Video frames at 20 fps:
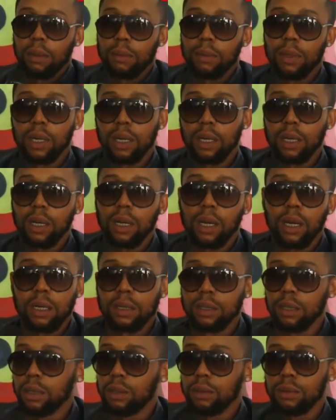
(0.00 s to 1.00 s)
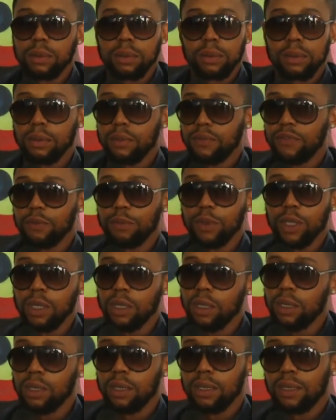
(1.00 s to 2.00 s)
but I don't know. For
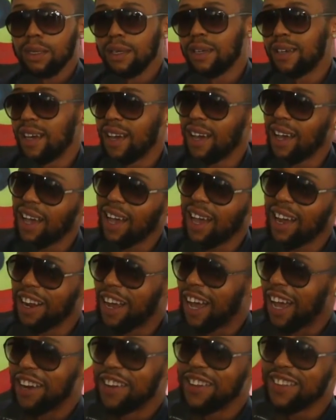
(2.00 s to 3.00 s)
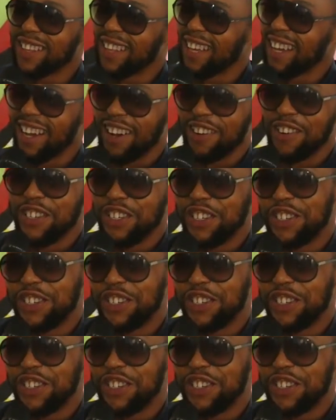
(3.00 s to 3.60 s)
me, I don't think I want